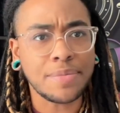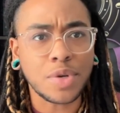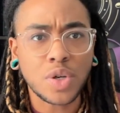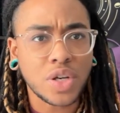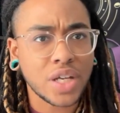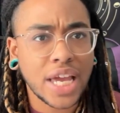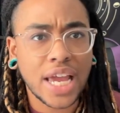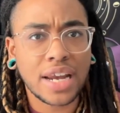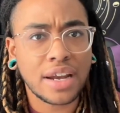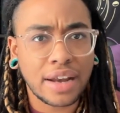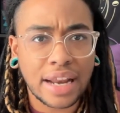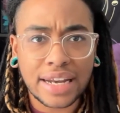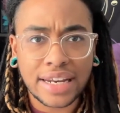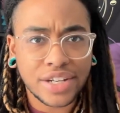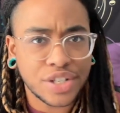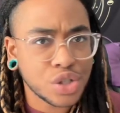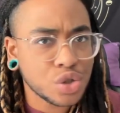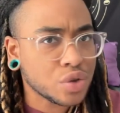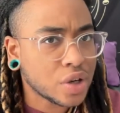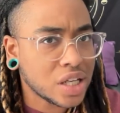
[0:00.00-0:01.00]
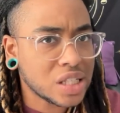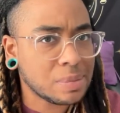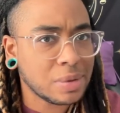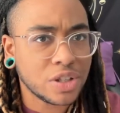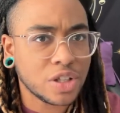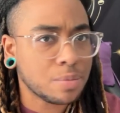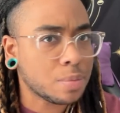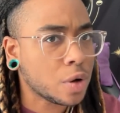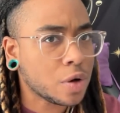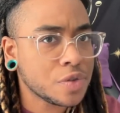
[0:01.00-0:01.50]
communicated any distress
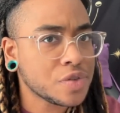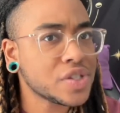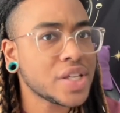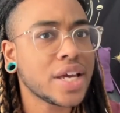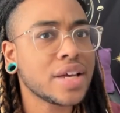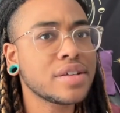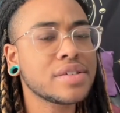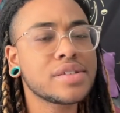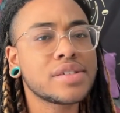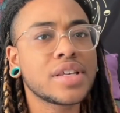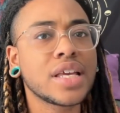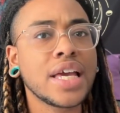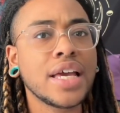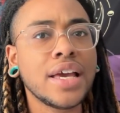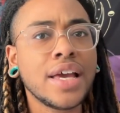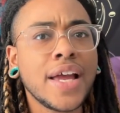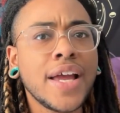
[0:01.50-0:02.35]
about their birth sex.